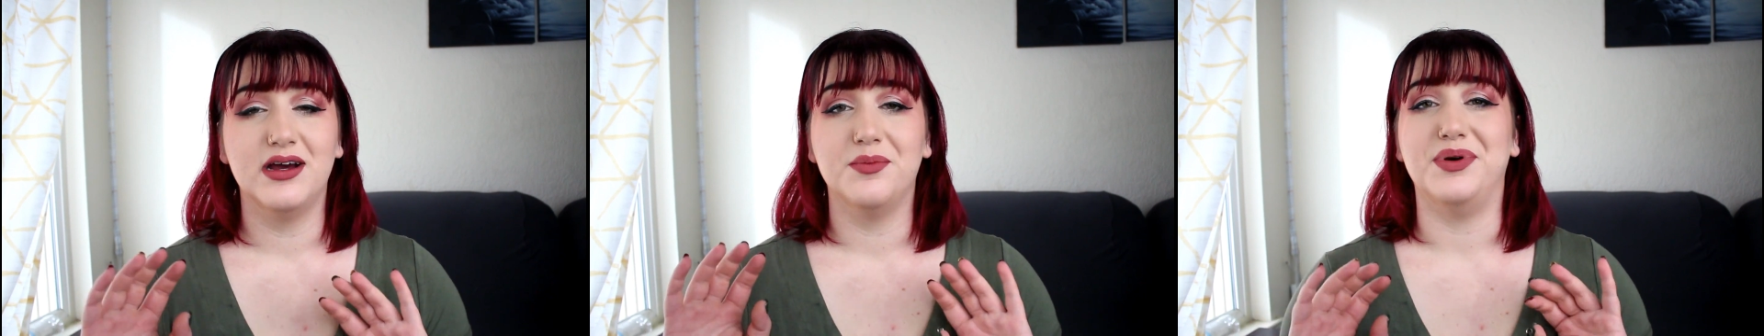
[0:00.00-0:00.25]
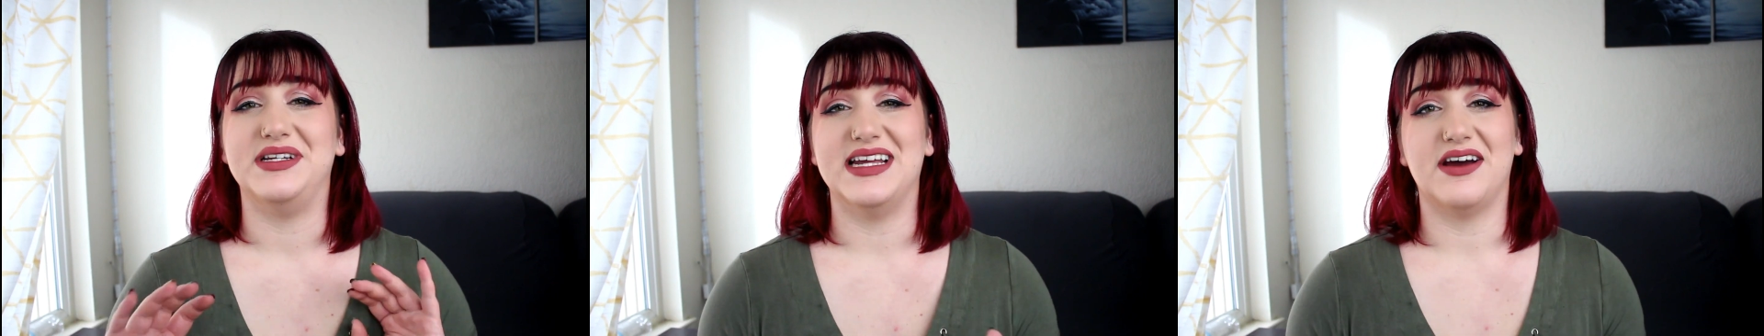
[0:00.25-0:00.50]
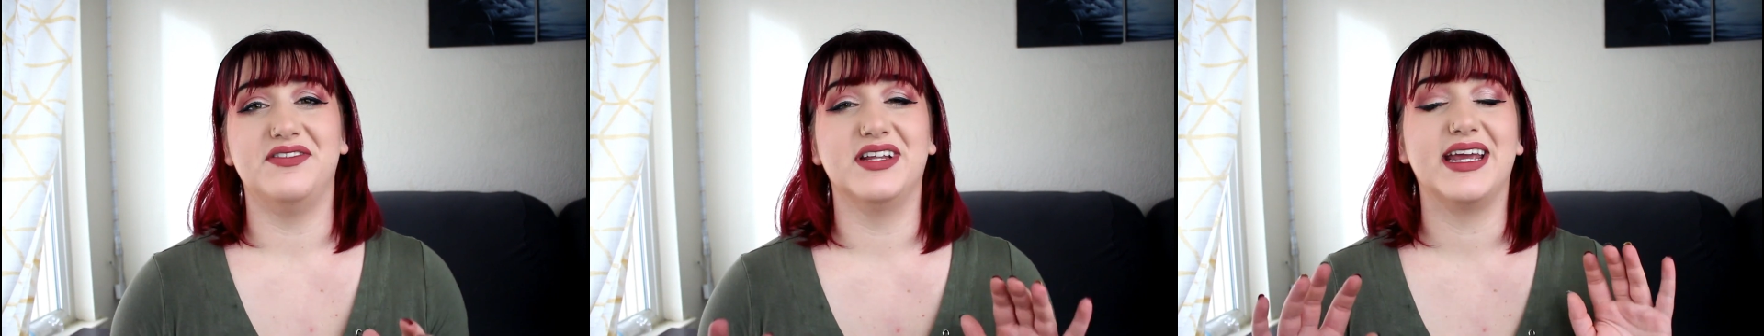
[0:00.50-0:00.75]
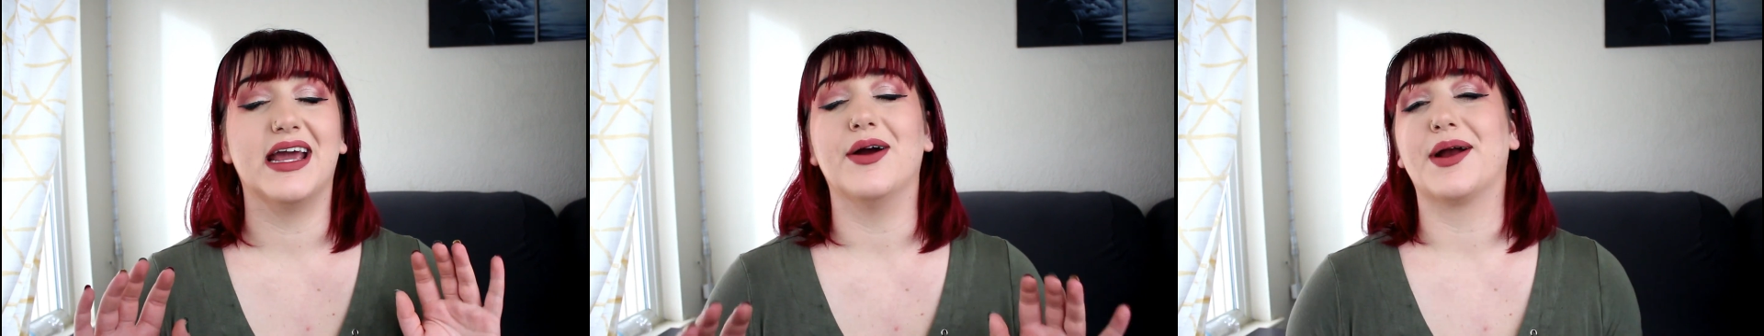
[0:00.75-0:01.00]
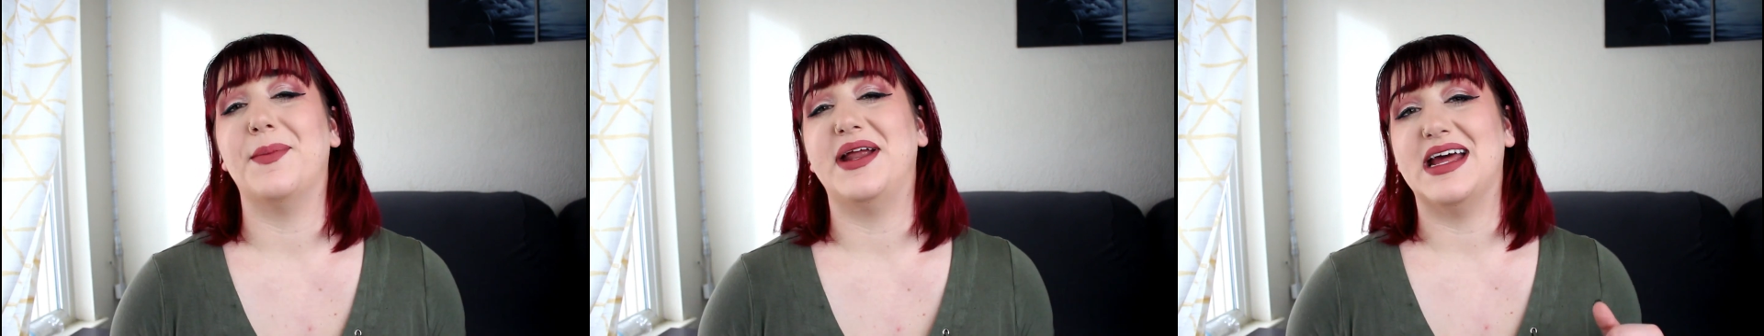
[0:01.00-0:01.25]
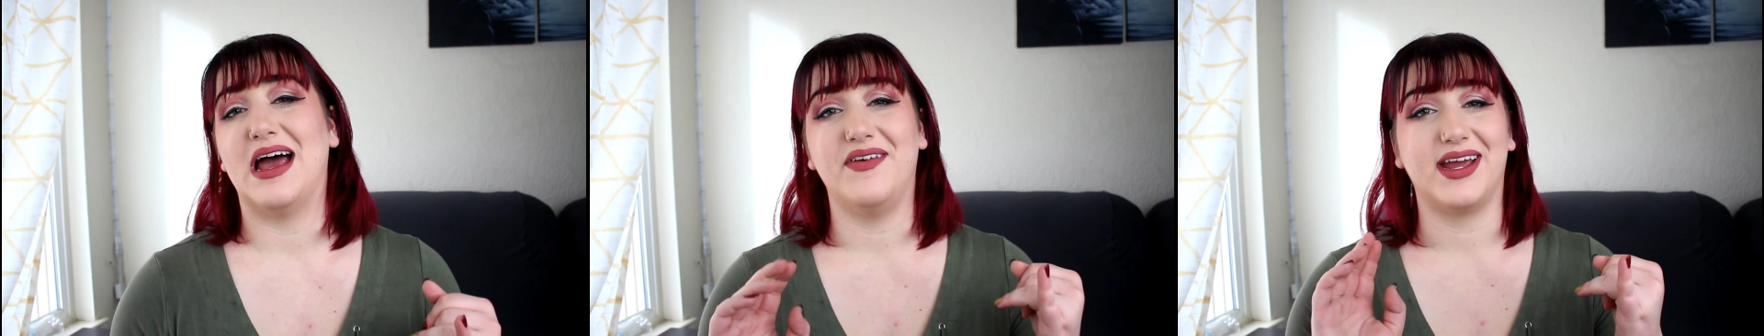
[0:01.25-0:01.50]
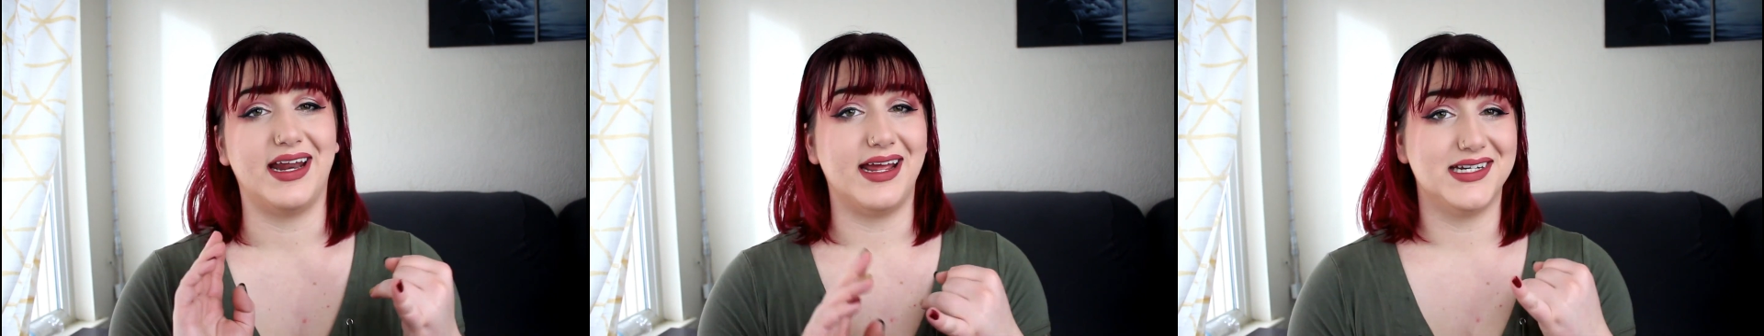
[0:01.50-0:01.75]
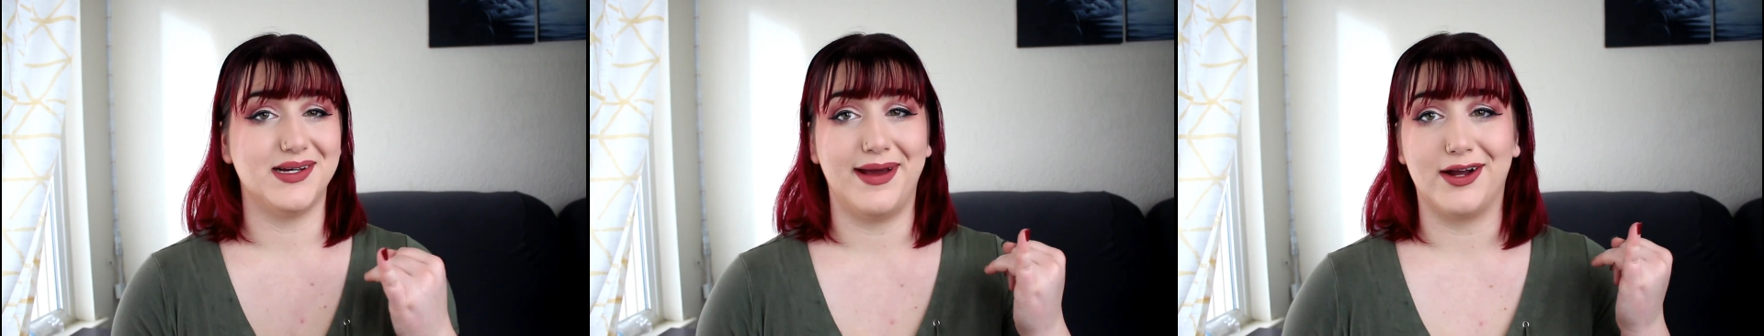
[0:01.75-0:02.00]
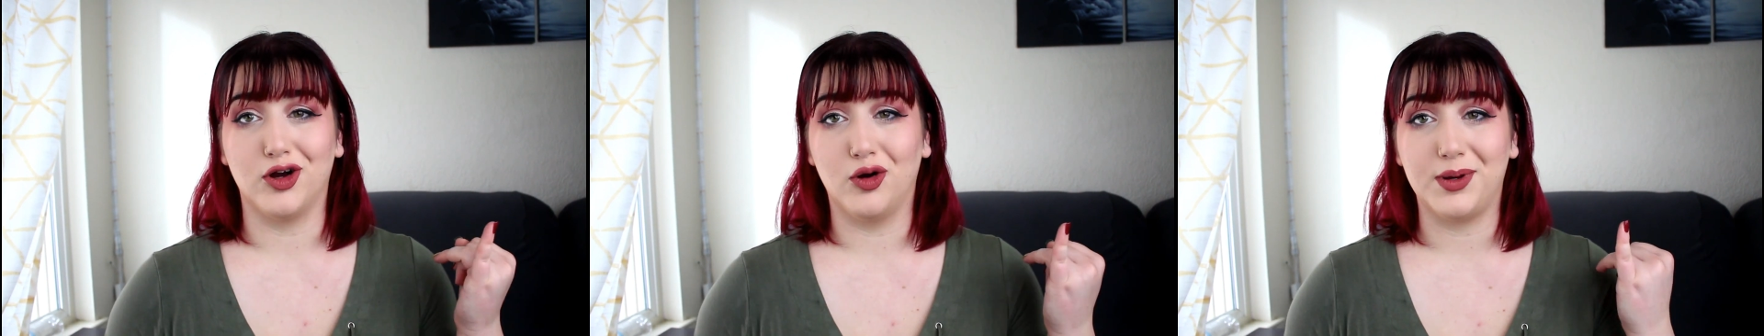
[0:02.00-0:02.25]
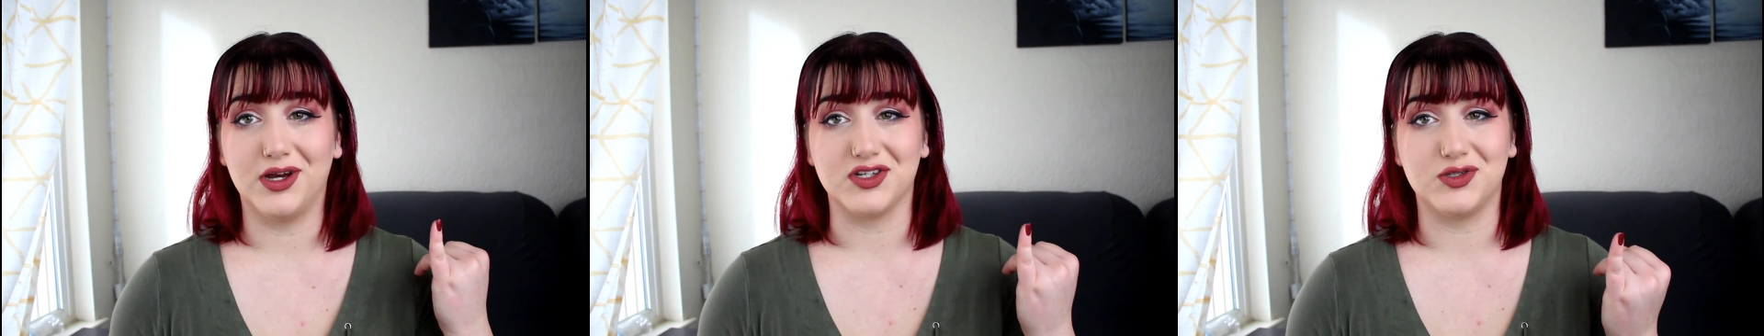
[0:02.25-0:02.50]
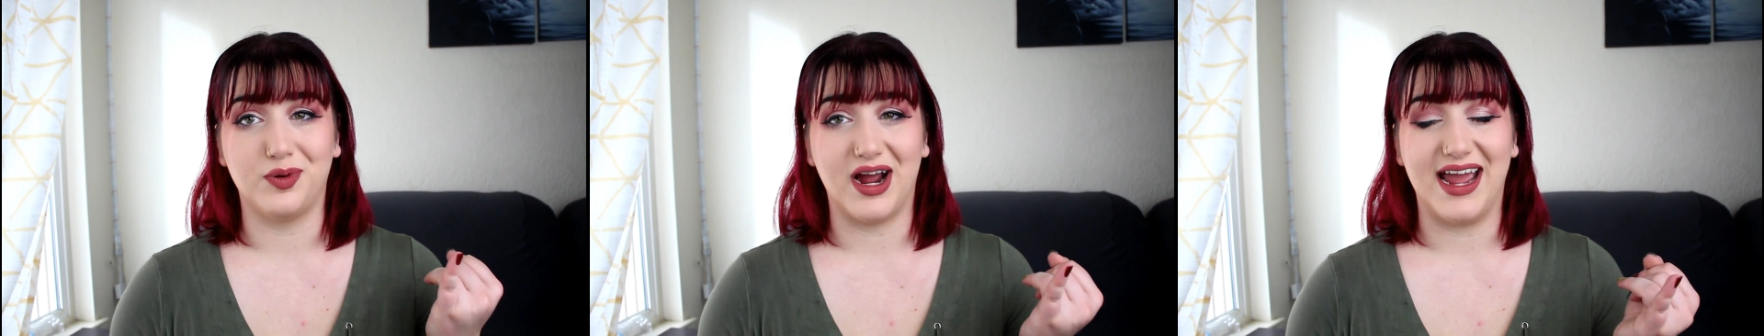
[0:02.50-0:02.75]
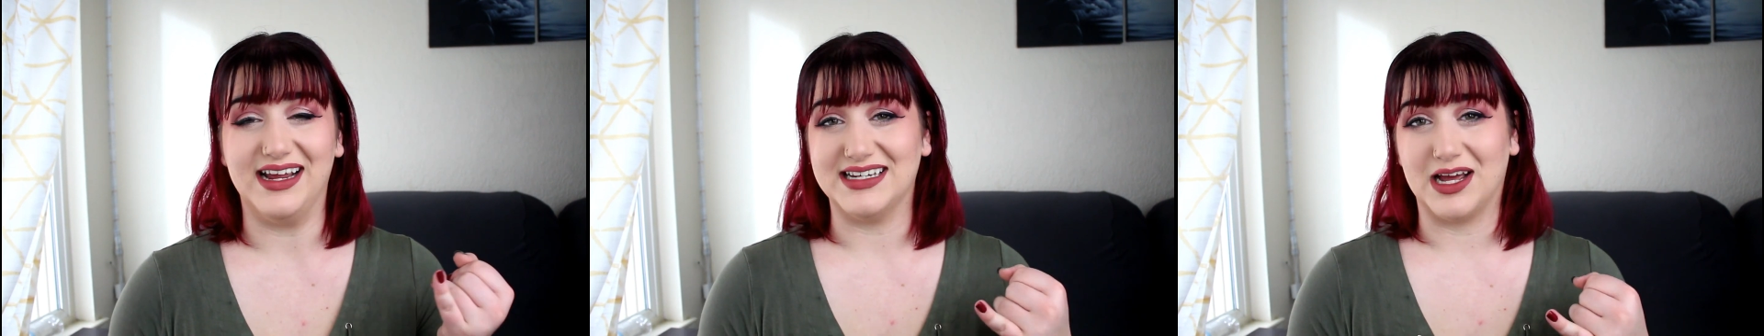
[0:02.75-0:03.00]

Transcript: But definitely I recommend having an antimicrobial spray to